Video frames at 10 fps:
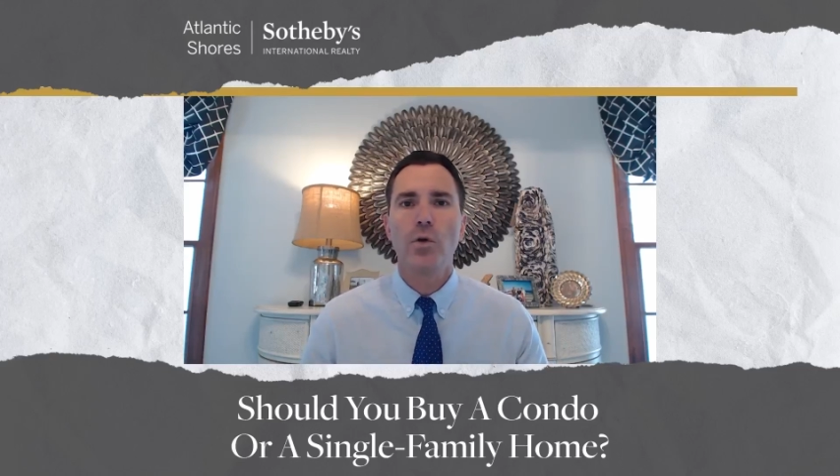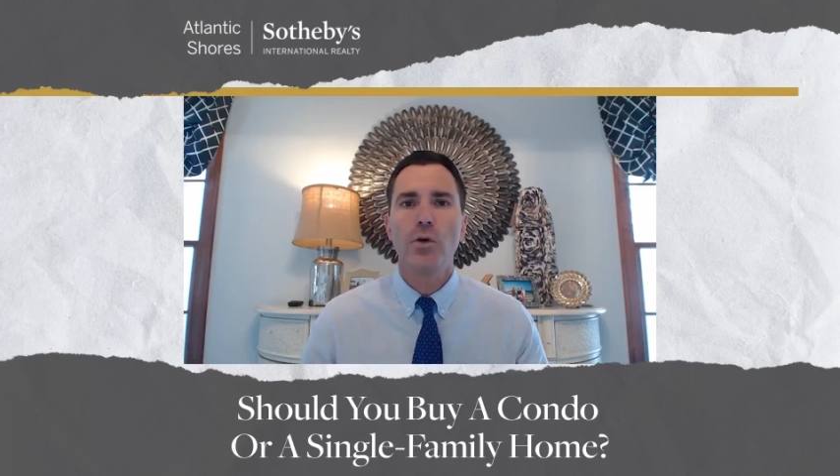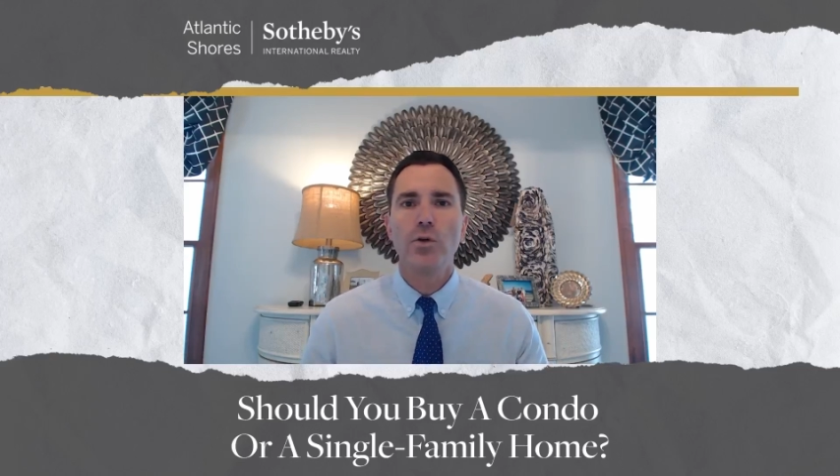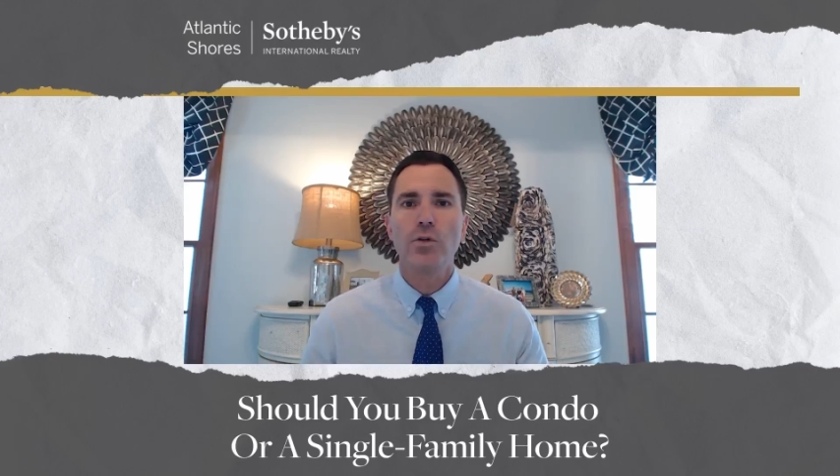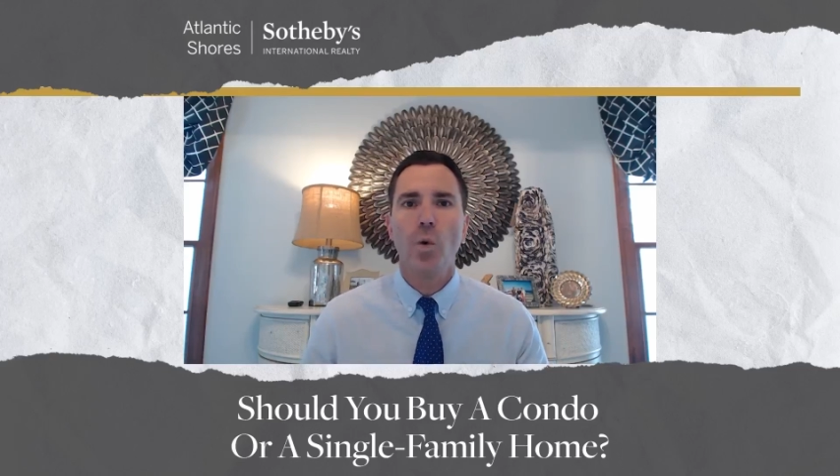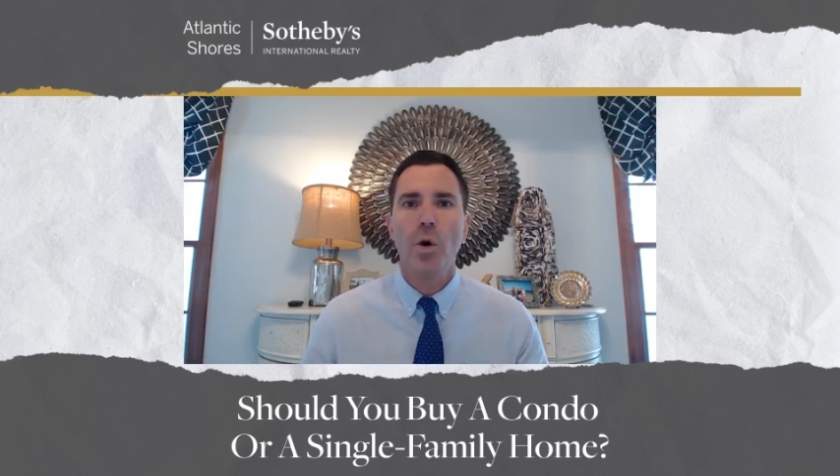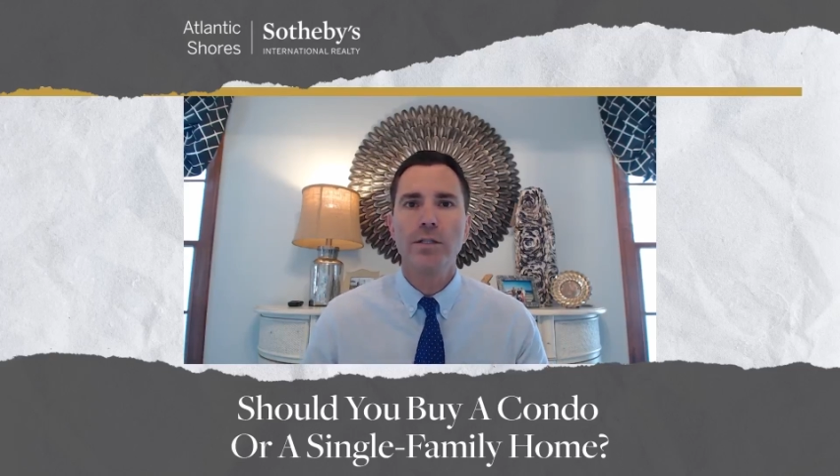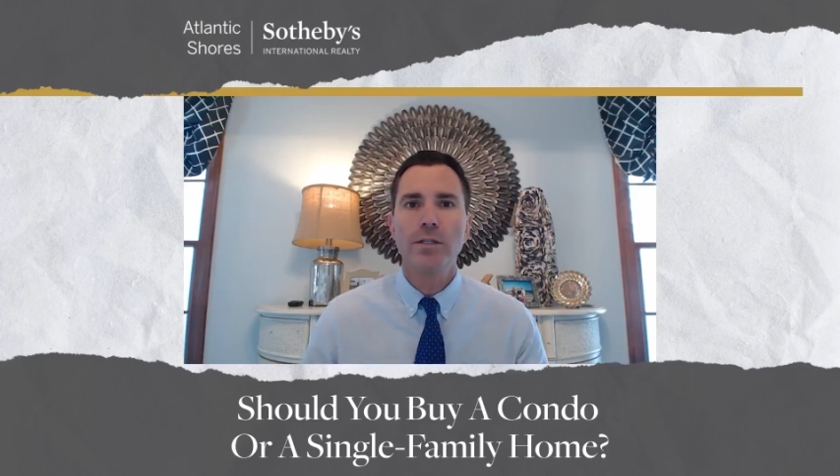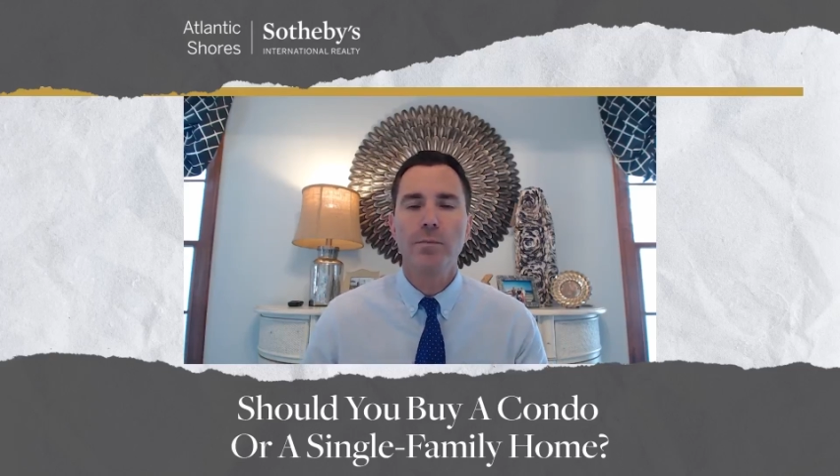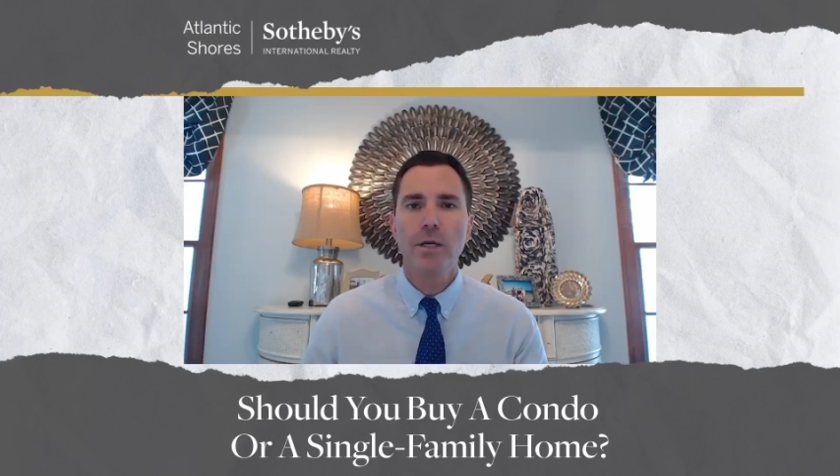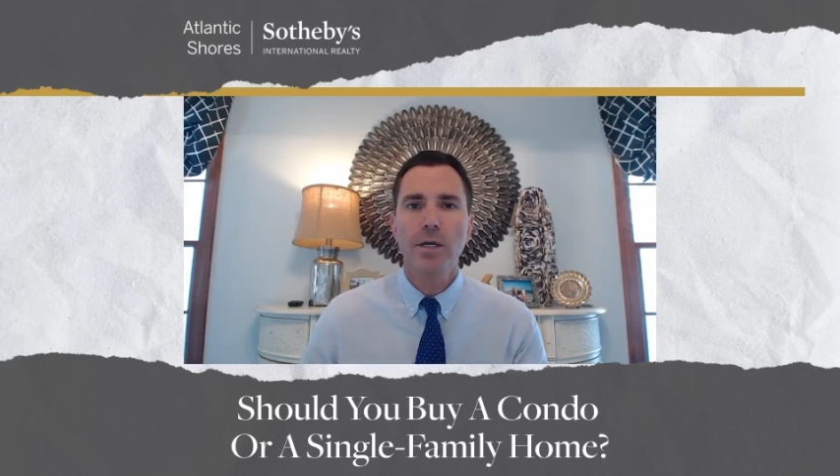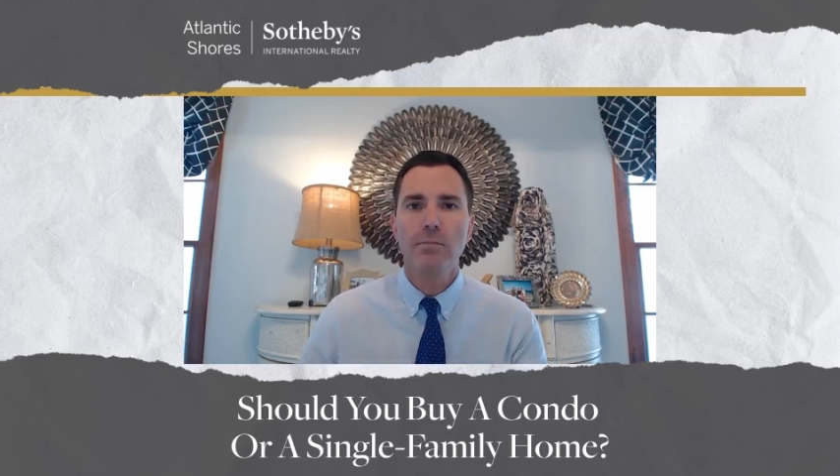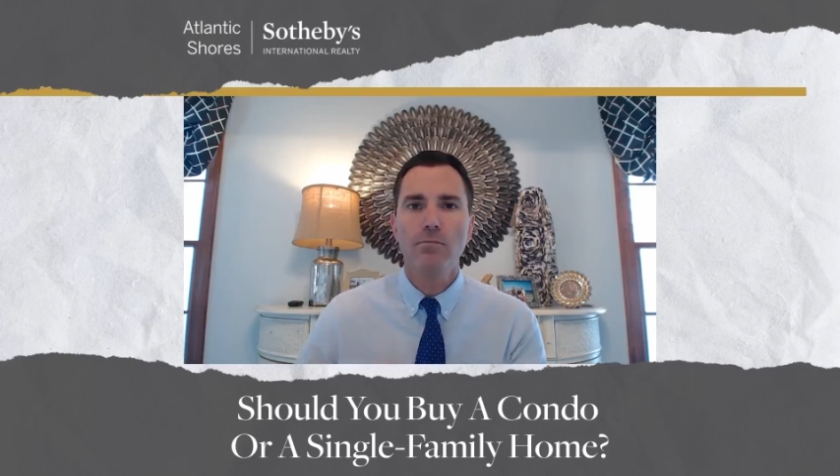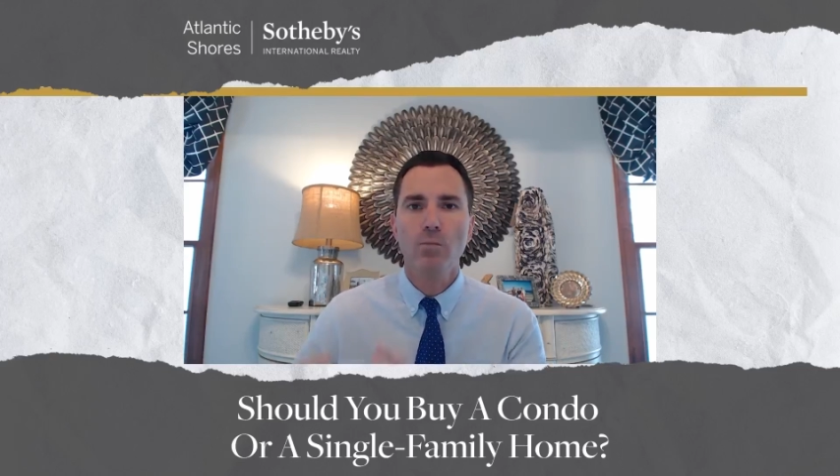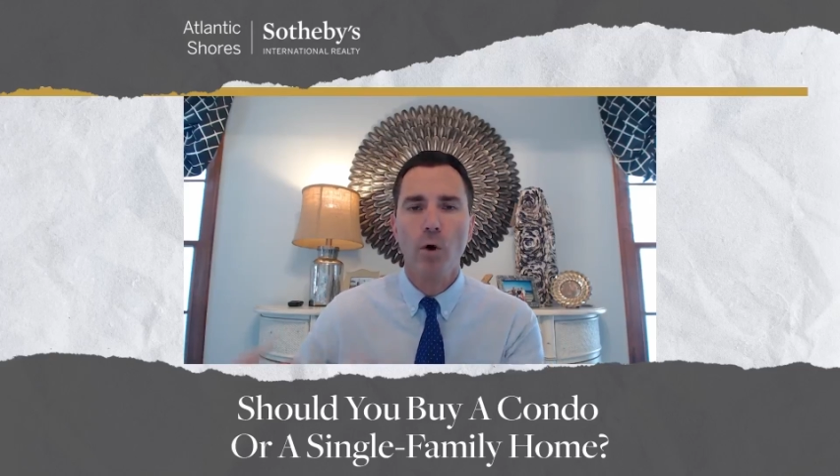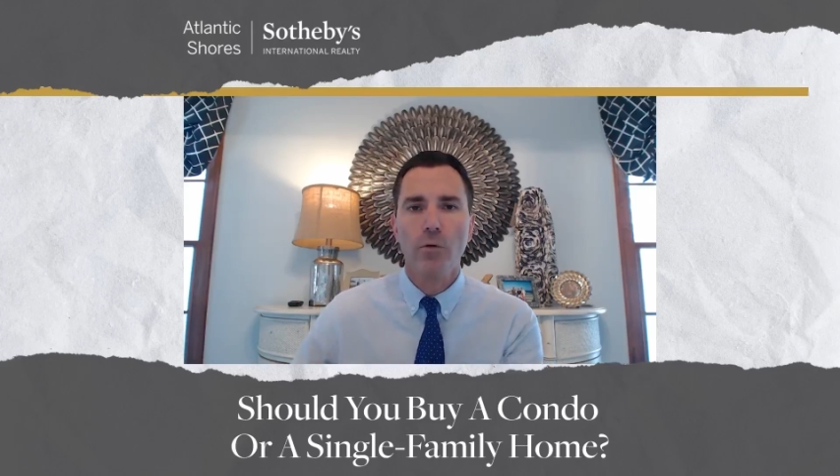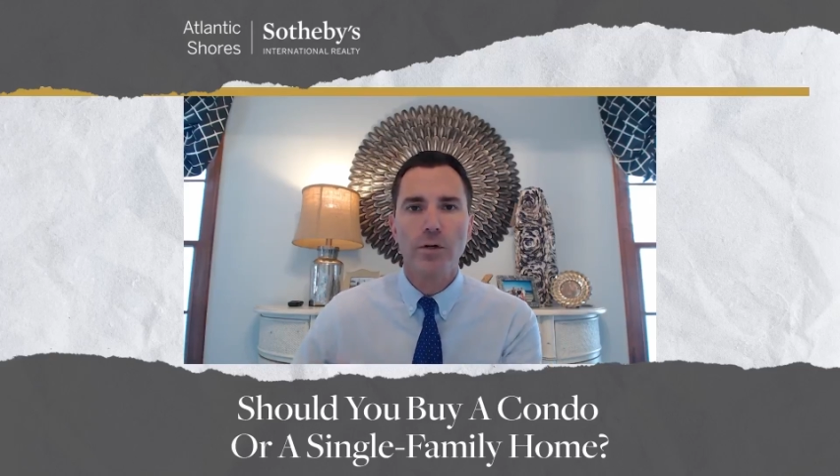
there's going to be more